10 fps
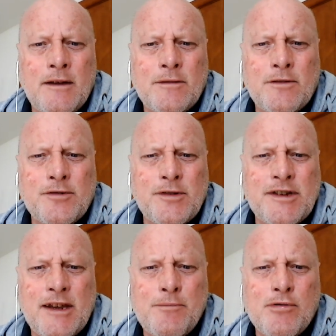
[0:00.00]
what should we
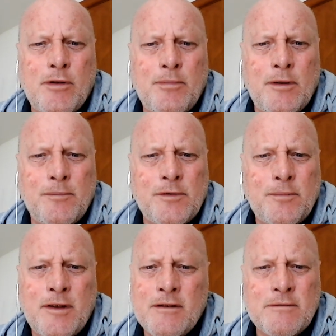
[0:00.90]
say, problems,
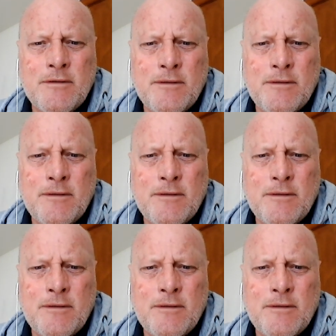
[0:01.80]
but they are,